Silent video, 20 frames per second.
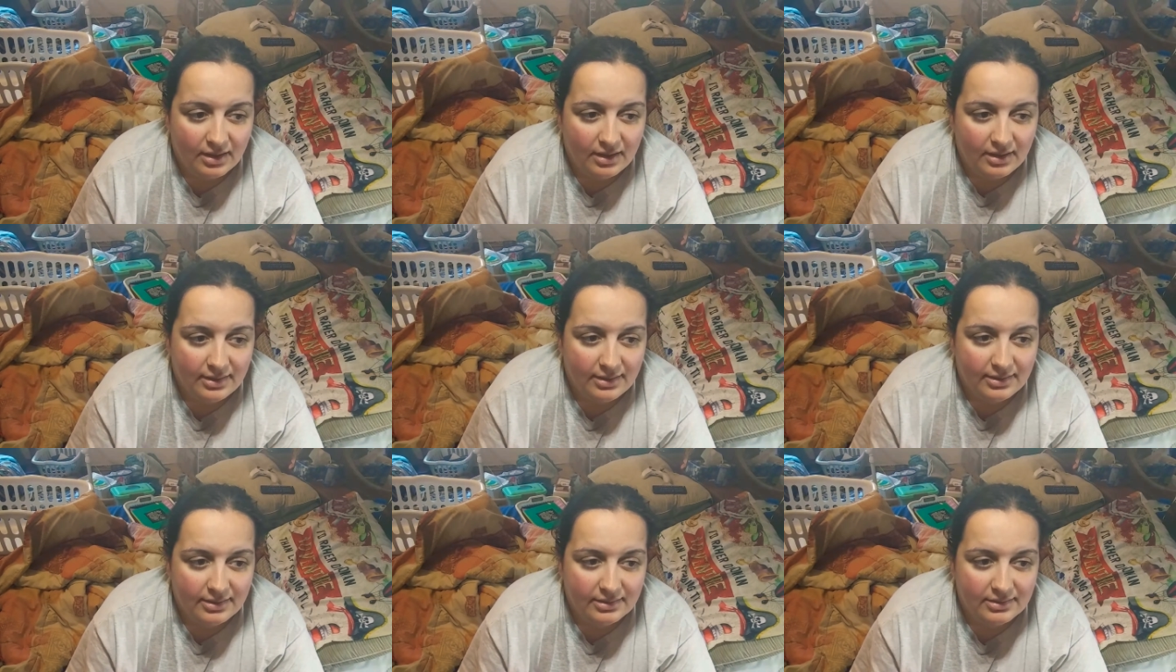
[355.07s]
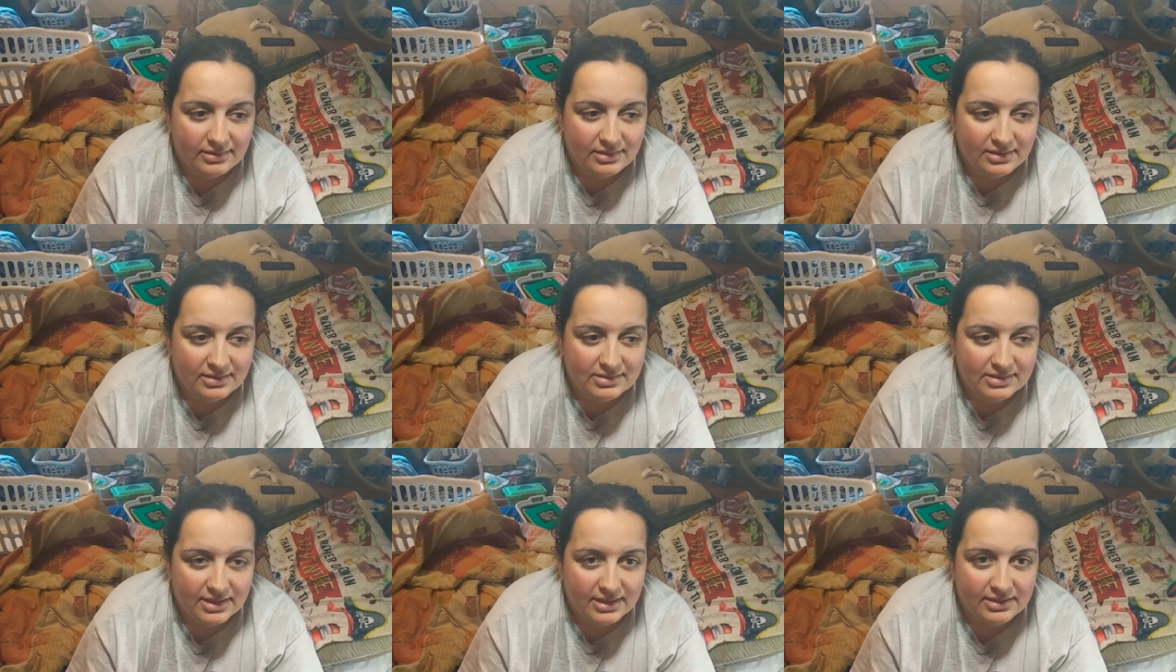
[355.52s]
and
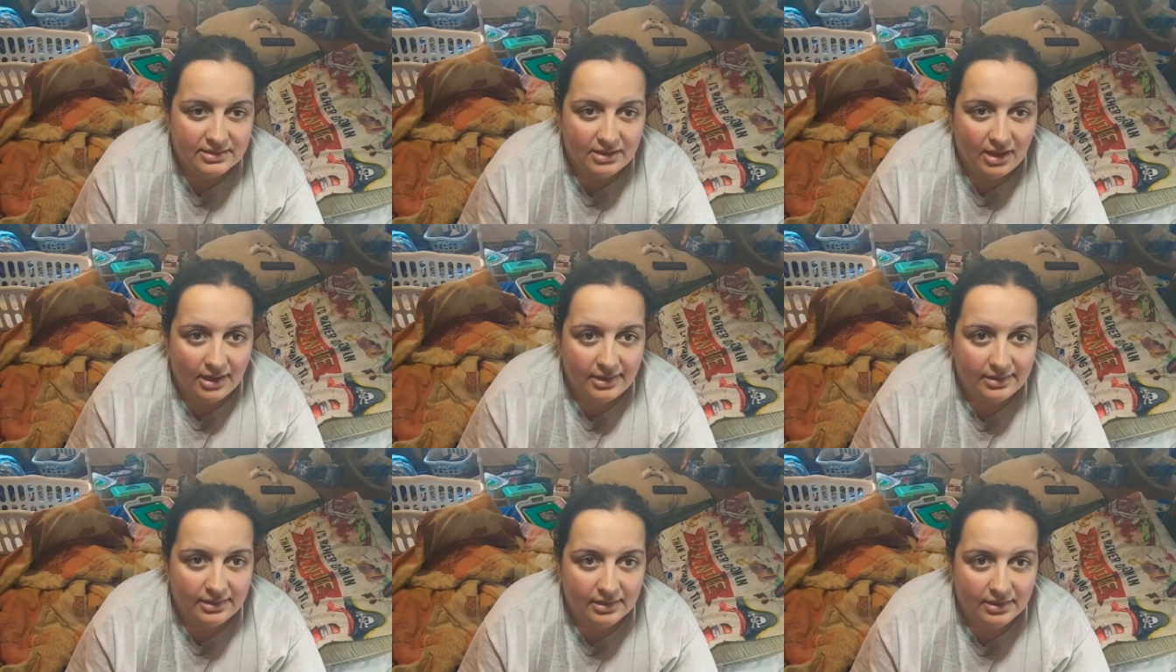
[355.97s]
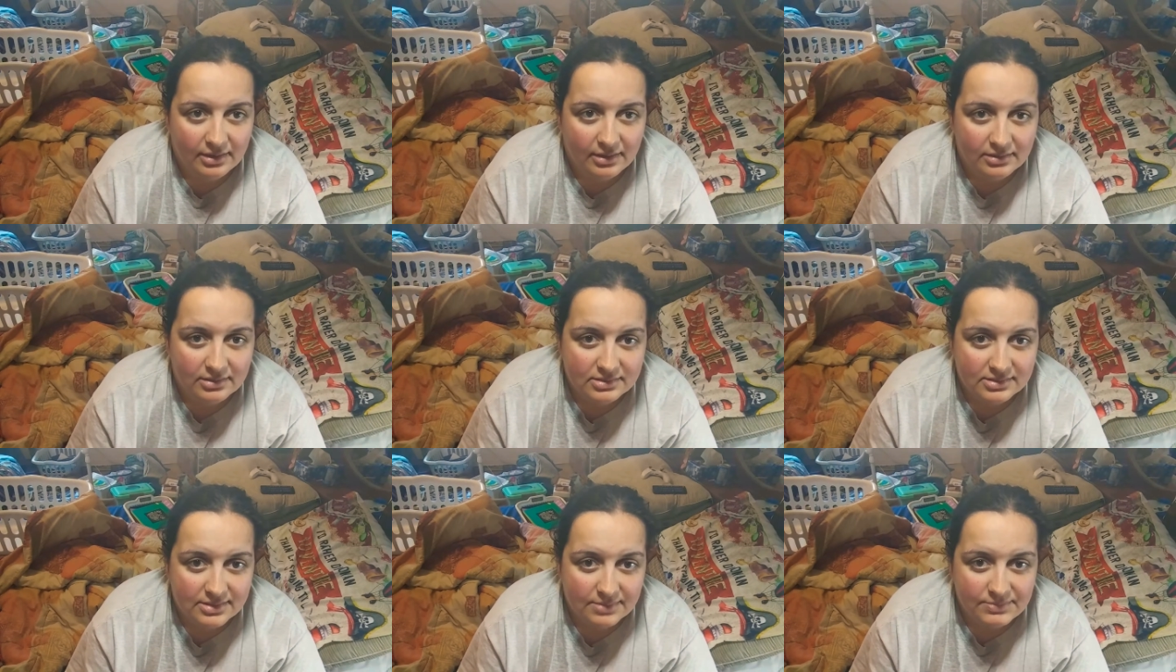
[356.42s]
it's like Nadia
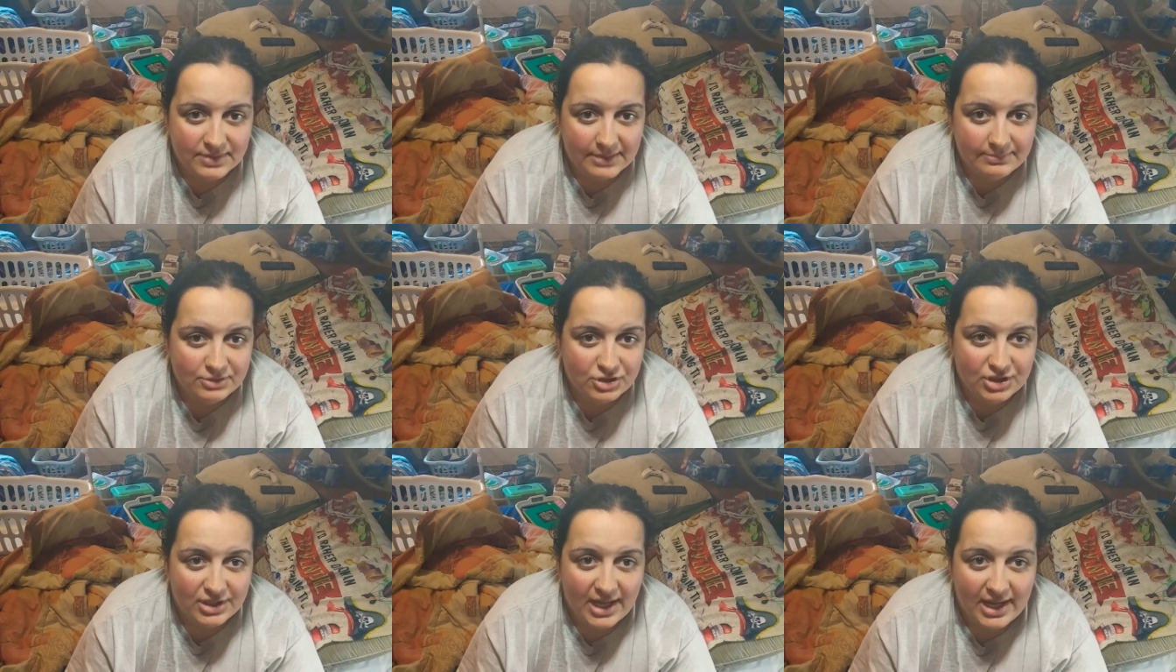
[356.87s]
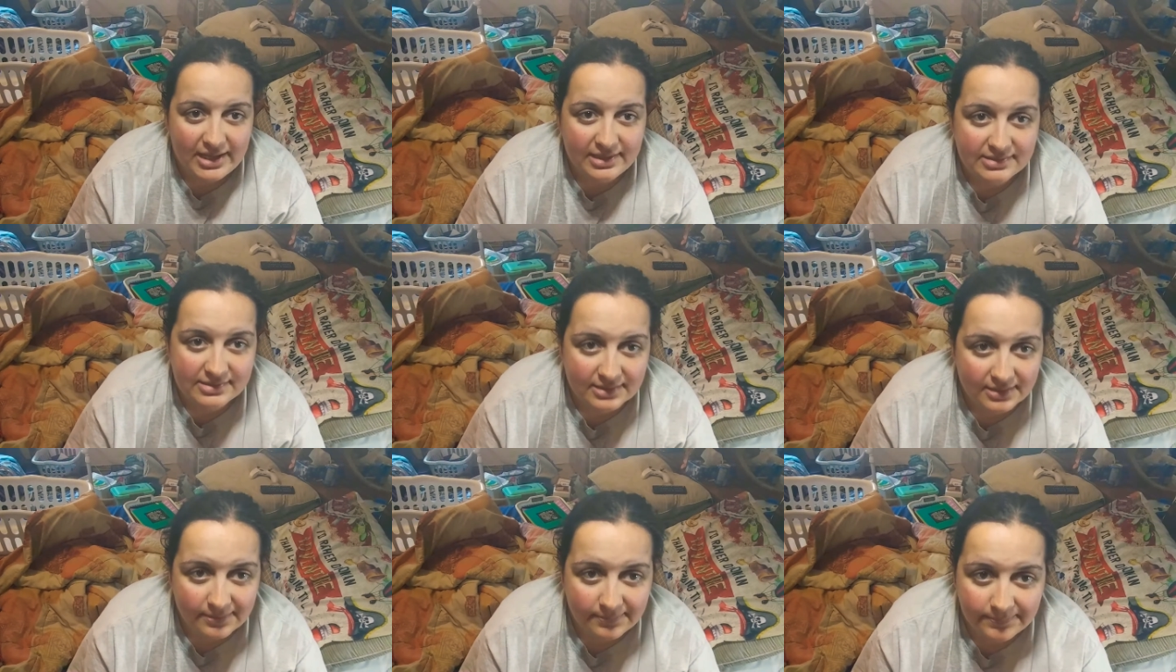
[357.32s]
sometimes she
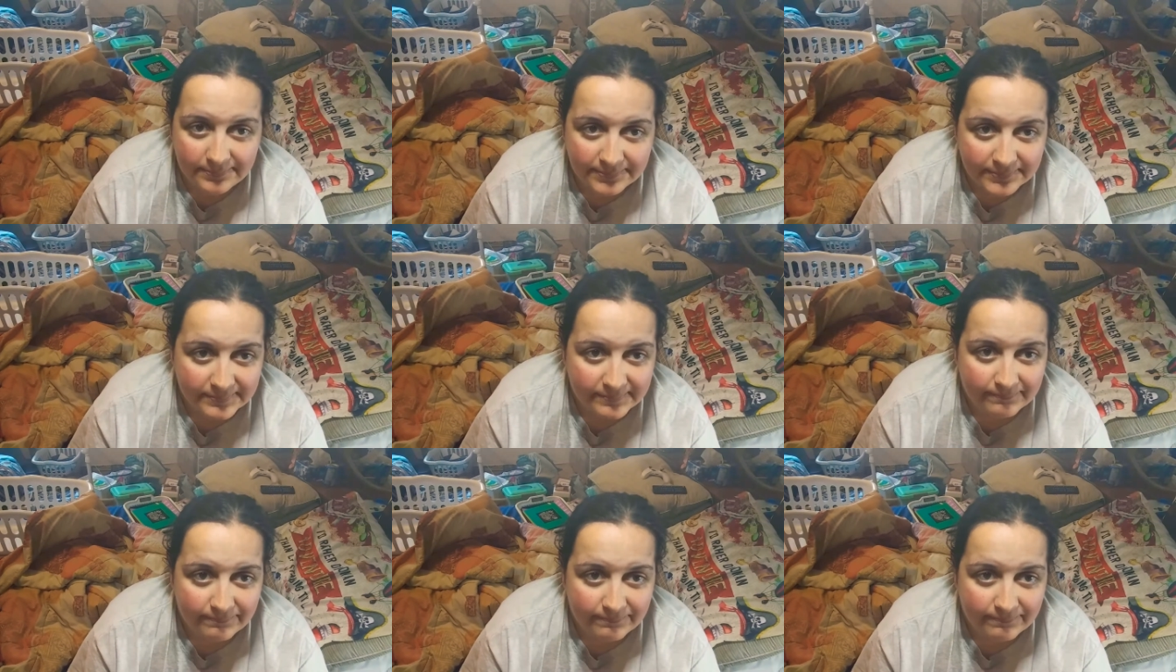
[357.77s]
hates him